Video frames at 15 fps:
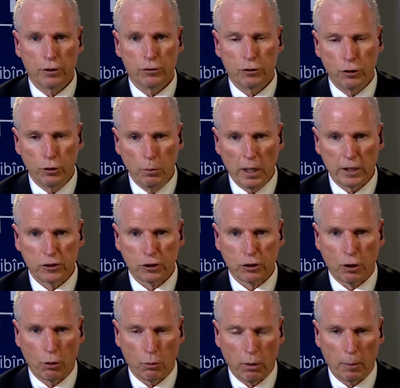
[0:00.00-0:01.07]
Too much
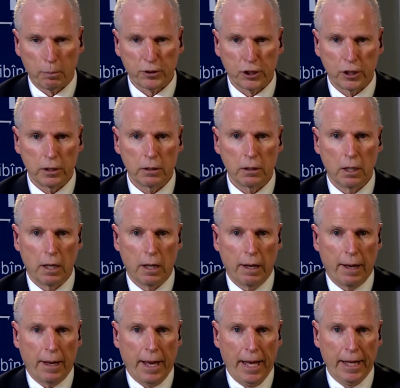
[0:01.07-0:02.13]
corruption
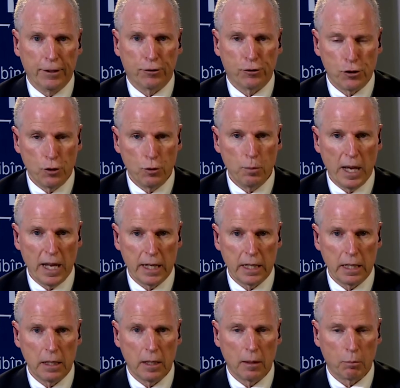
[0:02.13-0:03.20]
and too
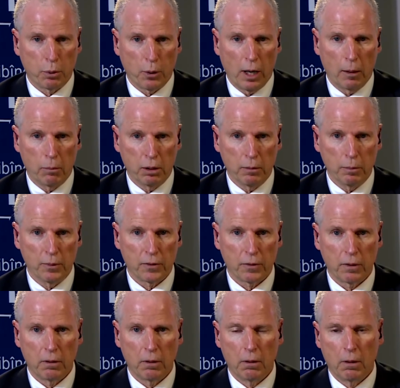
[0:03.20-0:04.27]
many problems.
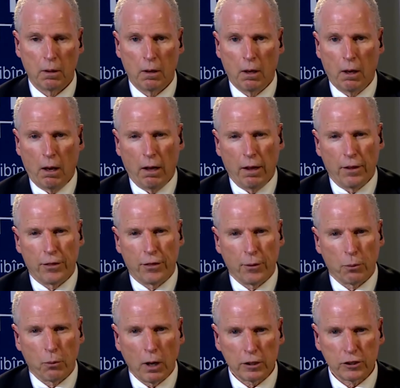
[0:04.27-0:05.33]
The
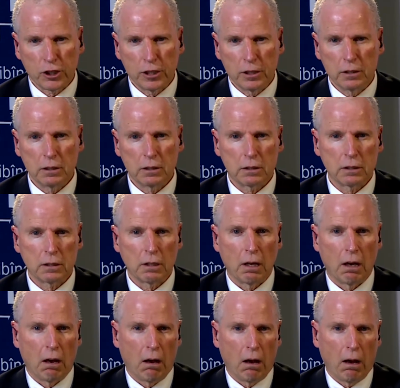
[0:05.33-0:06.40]
Russians
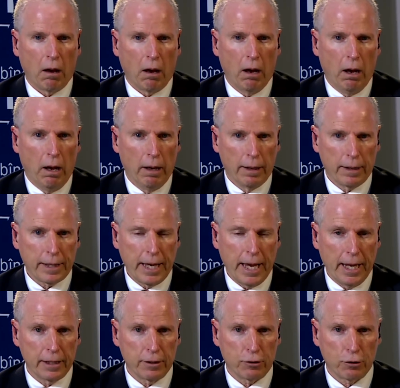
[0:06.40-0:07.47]

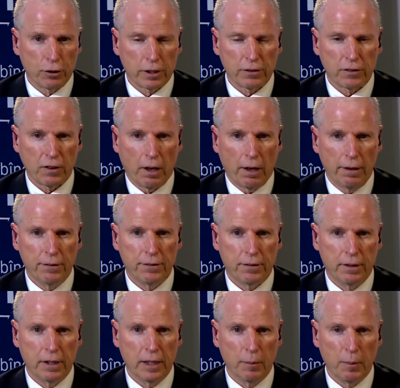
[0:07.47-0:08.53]
can criticize
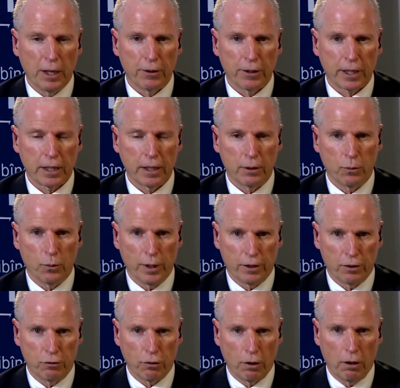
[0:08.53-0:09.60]
the American
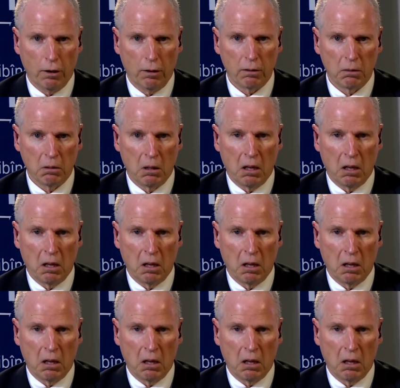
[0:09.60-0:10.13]
withdrawal.